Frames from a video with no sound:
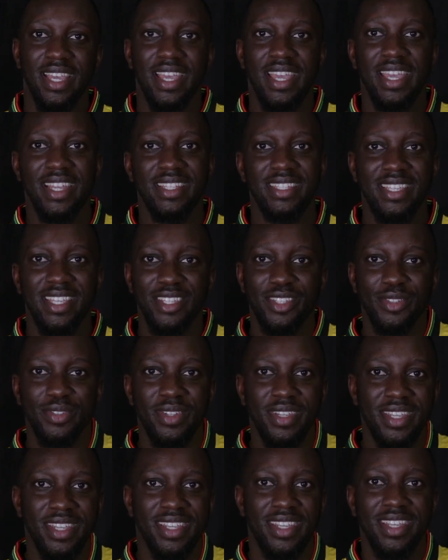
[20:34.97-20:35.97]

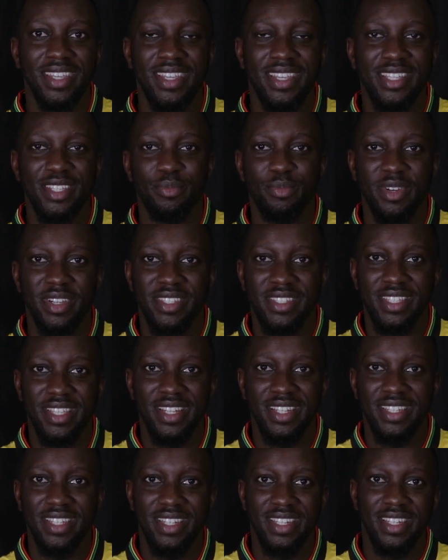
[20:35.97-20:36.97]
ancestry is
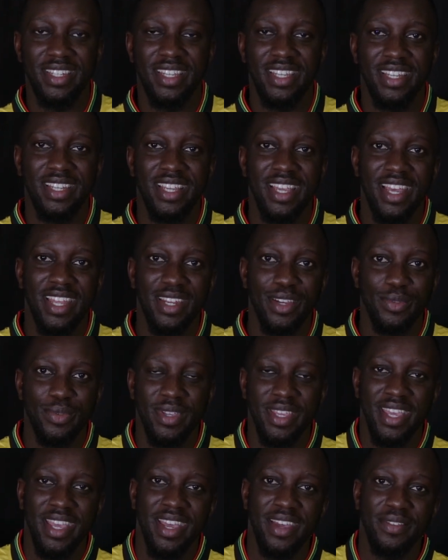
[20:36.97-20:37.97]
Brazilian. In Ghana,
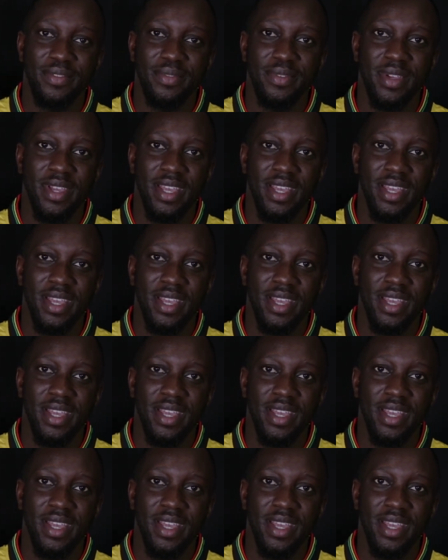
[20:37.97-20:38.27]
we have